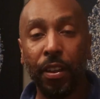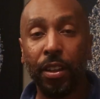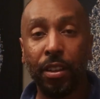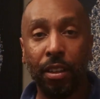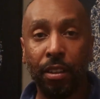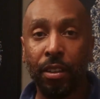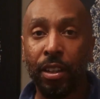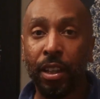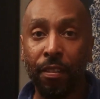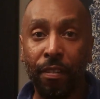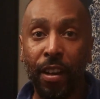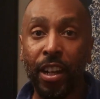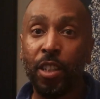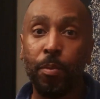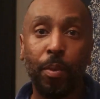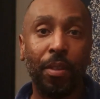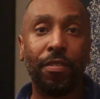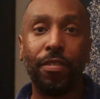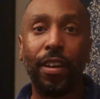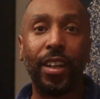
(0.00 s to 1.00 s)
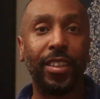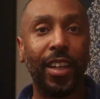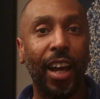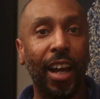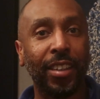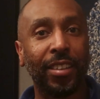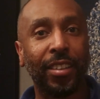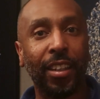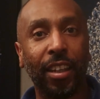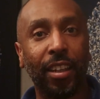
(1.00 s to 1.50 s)
I think that the event has been
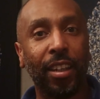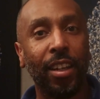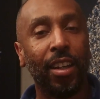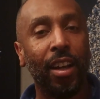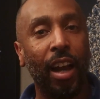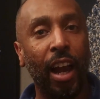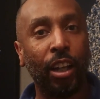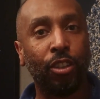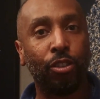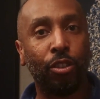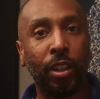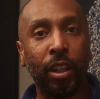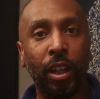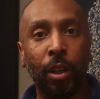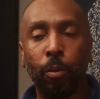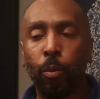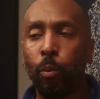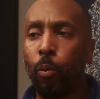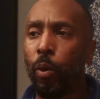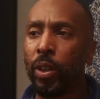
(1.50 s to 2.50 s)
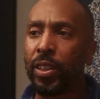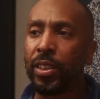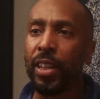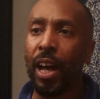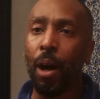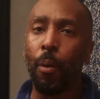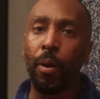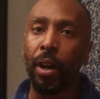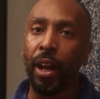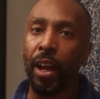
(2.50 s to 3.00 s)
fantastic. Actually, it, it's
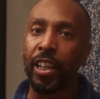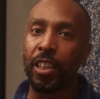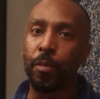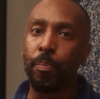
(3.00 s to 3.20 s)
not what I